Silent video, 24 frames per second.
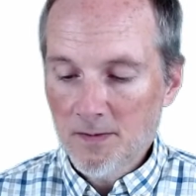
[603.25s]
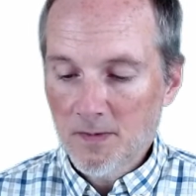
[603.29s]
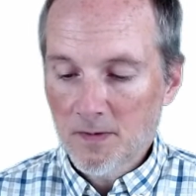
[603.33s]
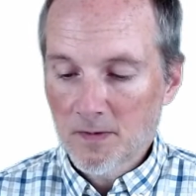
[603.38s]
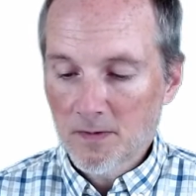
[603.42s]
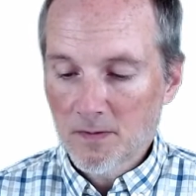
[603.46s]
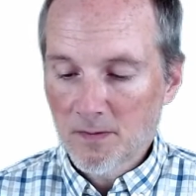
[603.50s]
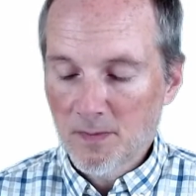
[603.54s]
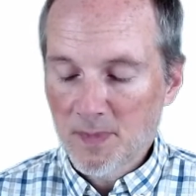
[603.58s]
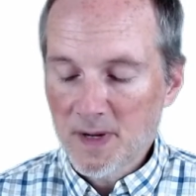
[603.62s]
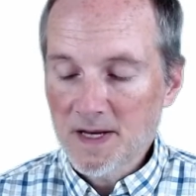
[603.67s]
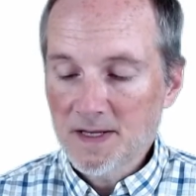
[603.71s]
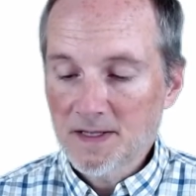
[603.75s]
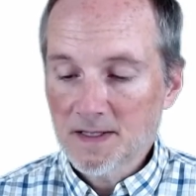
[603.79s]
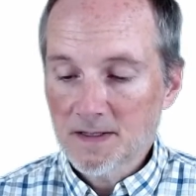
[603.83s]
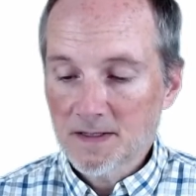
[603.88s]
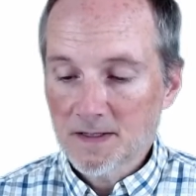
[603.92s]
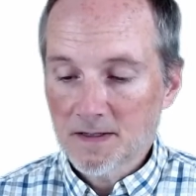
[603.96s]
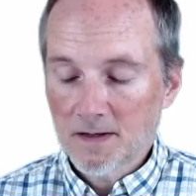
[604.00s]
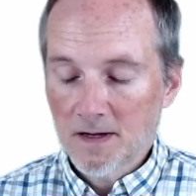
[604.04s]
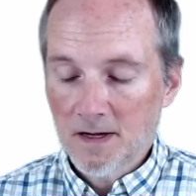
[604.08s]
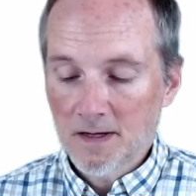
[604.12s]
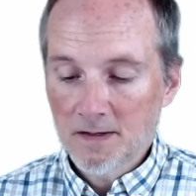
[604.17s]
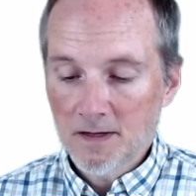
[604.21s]
beats
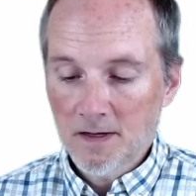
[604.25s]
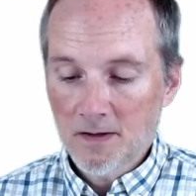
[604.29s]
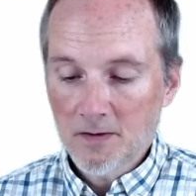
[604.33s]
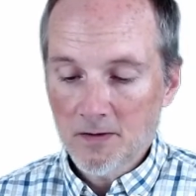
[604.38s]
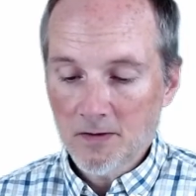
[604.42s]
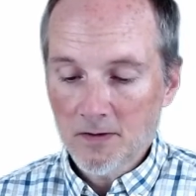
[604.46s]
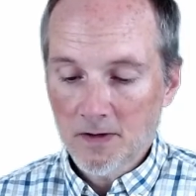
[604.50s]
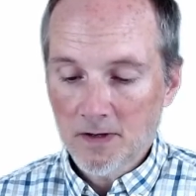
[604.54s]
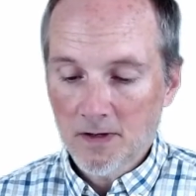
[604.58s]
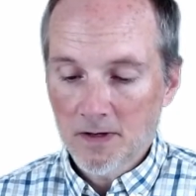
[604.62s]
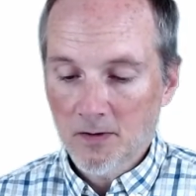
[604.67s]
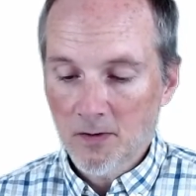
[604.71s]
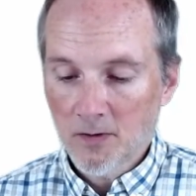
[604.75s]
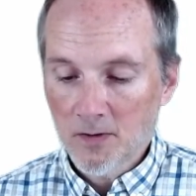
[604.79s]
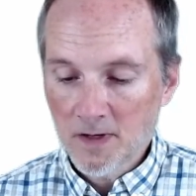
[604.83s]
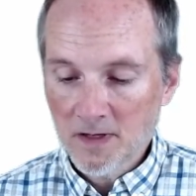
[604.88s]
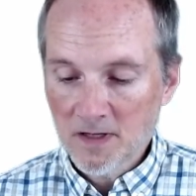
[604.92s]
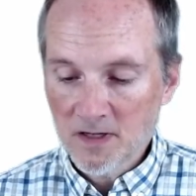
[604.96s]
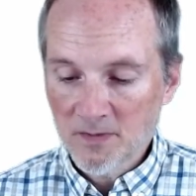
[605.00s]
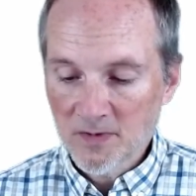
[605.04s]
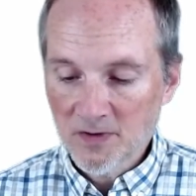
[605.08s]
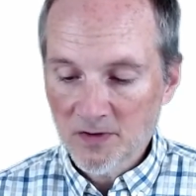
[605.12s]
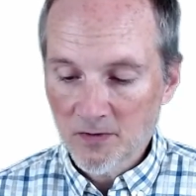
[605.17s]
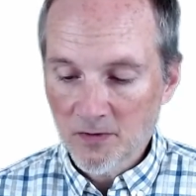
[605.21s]
another according to
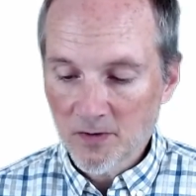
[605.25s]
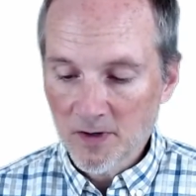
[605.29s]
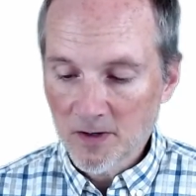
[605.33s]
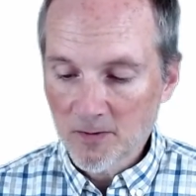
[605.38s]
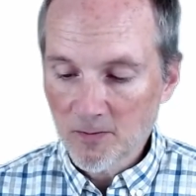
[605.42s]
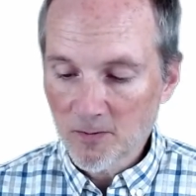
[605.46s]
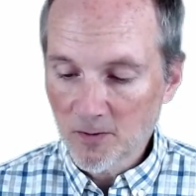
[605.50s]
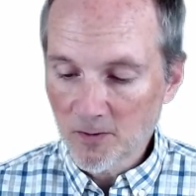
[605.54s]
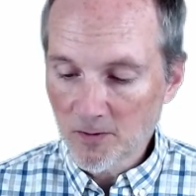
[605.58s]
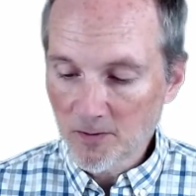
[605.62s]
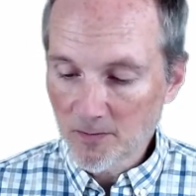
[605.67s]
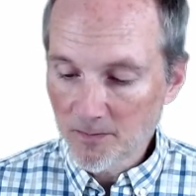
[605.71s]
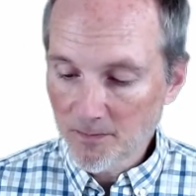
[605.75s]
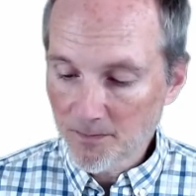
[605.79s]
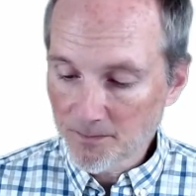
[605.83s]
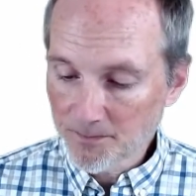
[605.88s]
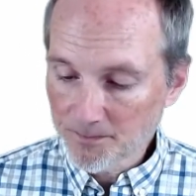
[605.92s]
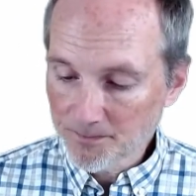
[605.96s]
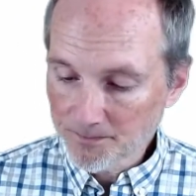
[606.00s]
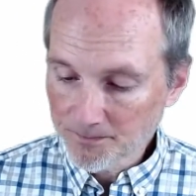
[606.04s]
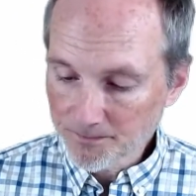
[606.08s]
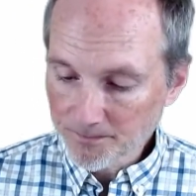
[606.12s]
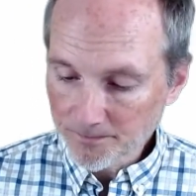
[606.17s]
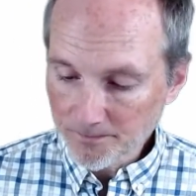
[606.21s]
majority rule.
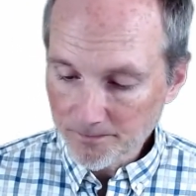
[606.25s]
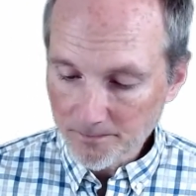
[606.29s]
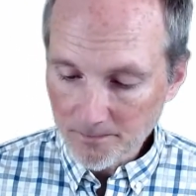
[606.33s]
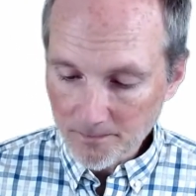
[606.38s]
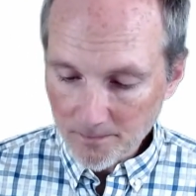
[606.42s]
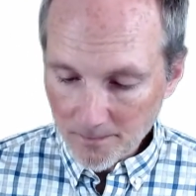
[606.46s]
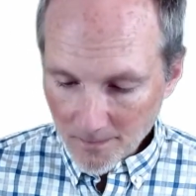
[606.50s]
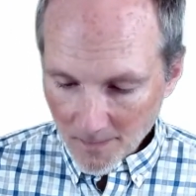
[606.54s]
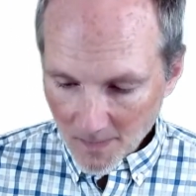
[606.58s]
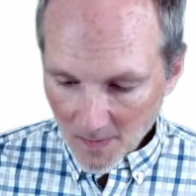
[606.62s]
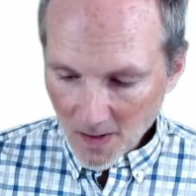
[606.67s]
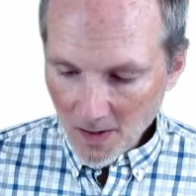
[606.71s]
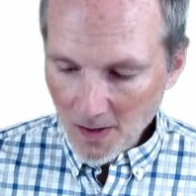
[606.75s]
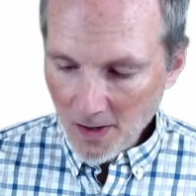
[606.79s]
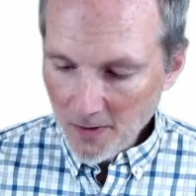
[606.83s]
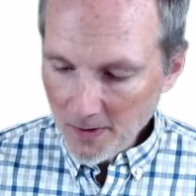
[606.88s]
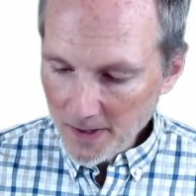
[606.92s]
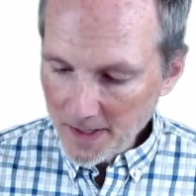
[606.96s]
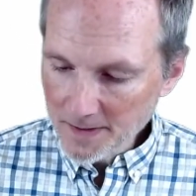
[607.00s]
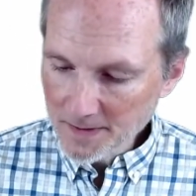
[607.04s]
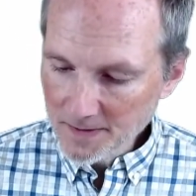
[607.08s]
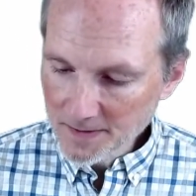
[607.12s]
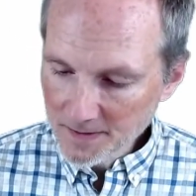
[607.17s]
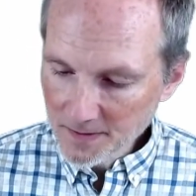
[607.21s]
All right,
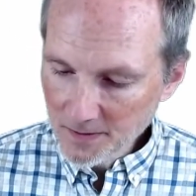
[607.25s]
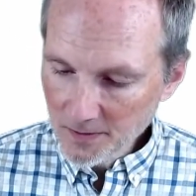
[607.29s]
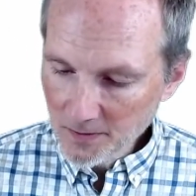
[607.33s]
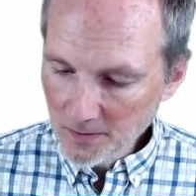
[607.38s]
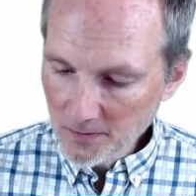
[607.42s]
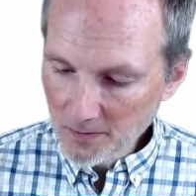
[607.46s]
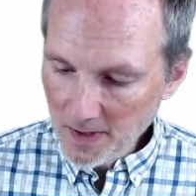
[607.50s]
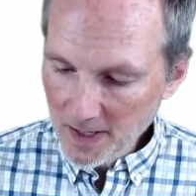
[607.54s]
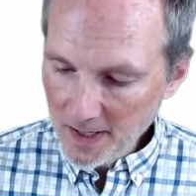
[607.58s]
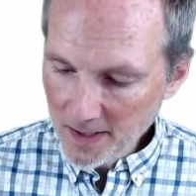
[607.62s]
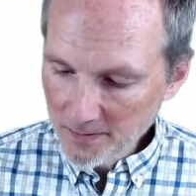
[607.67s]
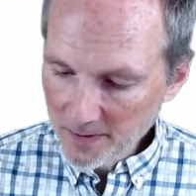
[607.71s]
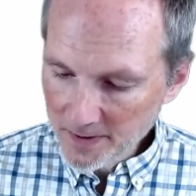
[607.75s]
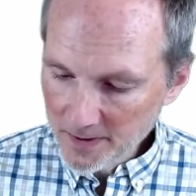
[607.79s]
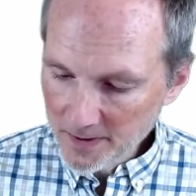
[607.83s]
so how do we do